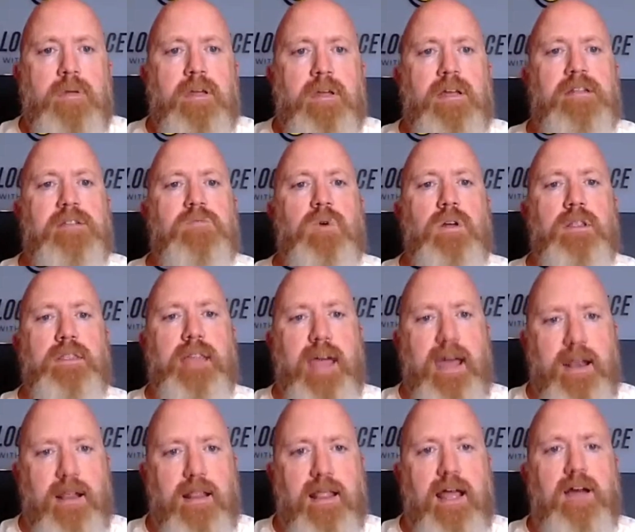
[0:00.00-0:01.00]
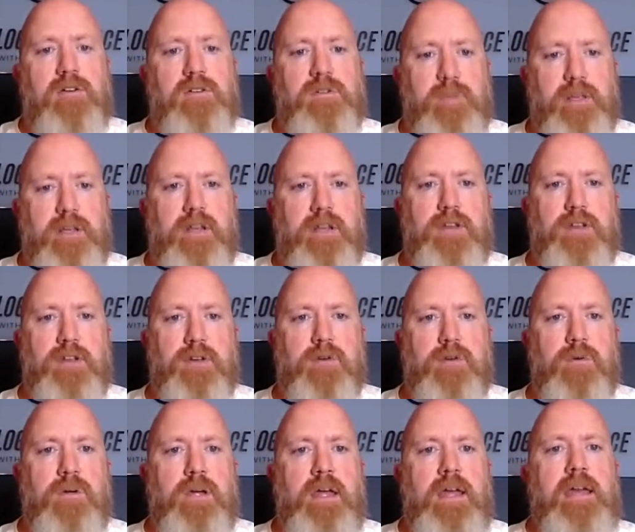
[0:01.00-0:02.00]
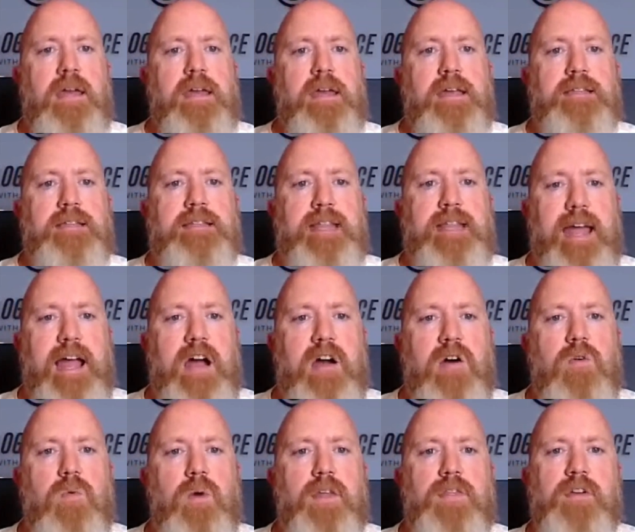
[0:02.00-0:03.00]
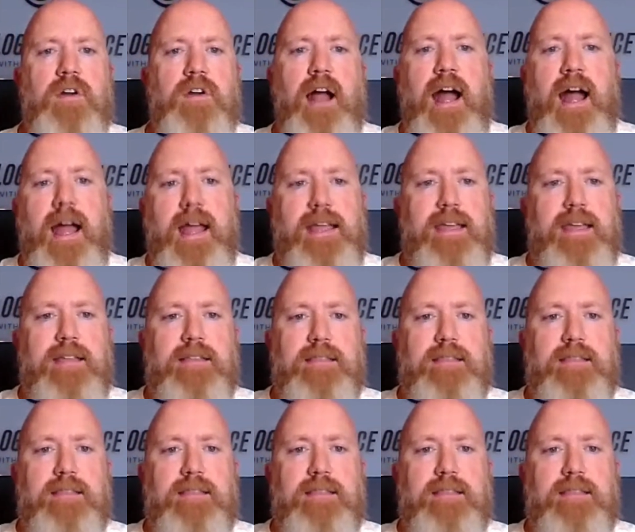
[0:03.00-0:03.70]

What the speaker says: Because what that allows me to do is now, whether I